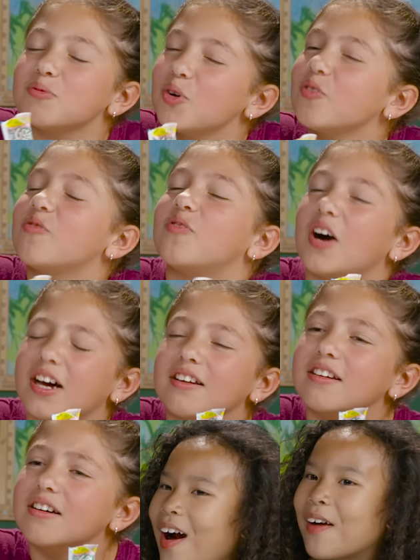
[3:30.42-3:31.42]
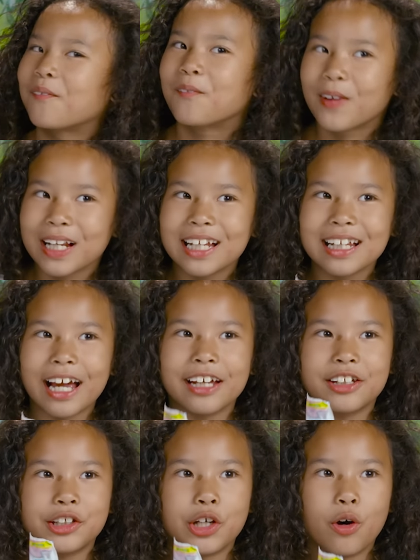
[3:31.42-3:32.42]
more fun. I really
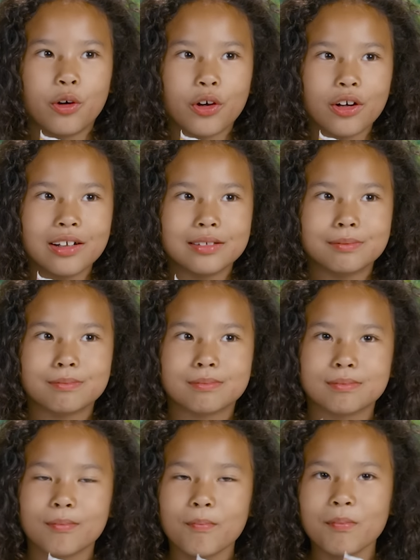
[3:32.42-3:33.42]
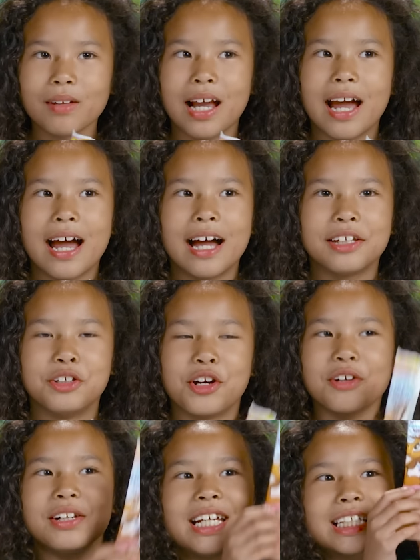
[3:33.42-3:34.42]
like yogurt, and you
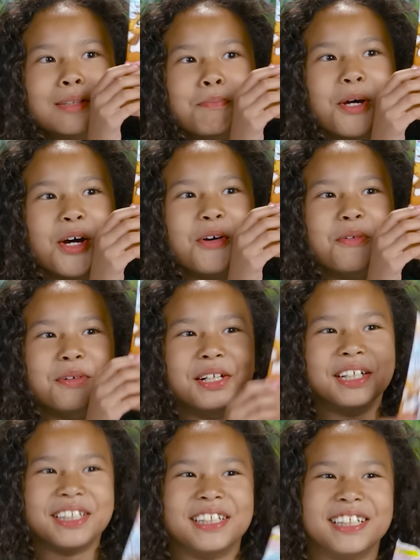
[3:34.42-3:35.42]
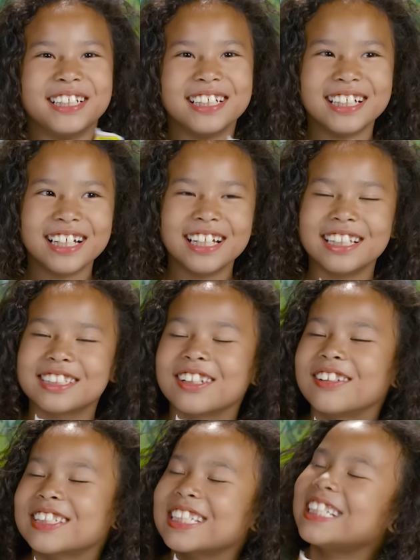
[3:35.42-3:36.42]
don't need a spoon.
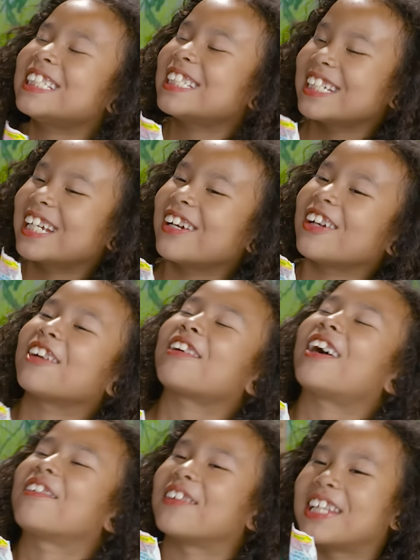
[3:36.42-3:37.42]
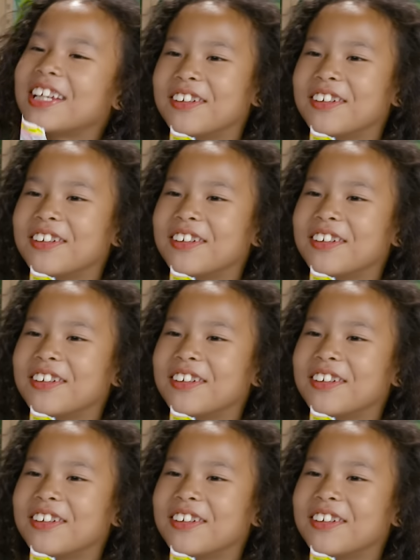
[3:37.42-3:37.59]
So it's easy to carry around with